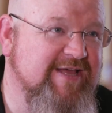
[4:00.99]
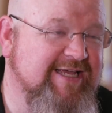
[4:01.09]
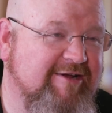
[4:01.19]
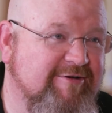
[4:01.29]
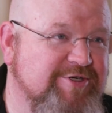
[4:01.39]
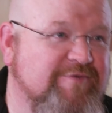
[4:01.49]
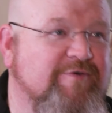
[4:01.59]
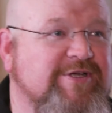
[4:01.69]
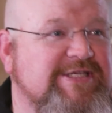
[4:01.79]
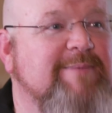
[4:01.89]
for that character?
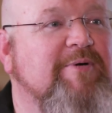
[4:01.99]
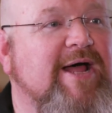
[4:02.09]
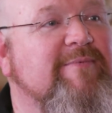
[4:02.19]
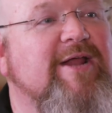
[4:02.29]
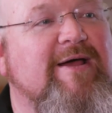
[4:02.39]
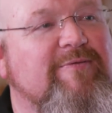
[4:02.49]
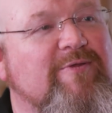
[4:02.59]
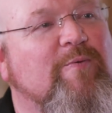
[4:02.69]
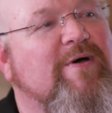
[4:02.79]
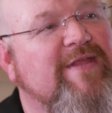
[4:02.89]
For example, I'm, I,
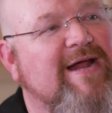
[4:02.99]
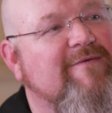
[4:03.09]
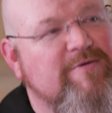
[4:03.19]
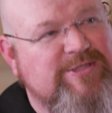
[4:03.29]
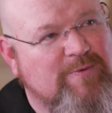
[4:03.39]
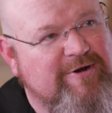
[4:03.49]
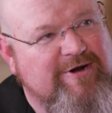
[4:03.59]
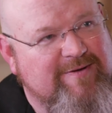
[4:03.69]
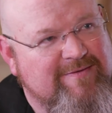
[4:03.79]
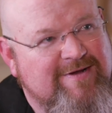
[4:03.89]
the one that I've always
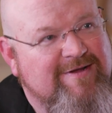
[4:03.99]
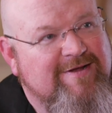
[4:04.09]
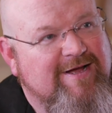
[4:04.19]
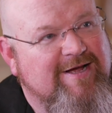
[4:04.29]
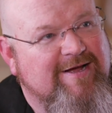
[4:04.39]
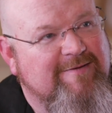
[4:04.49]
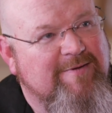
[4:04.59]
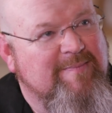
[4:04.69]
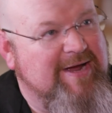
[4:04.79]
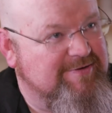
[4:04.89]
wondered uh,
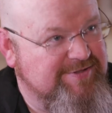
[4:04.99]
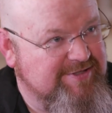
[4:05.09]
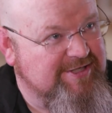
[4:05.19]
about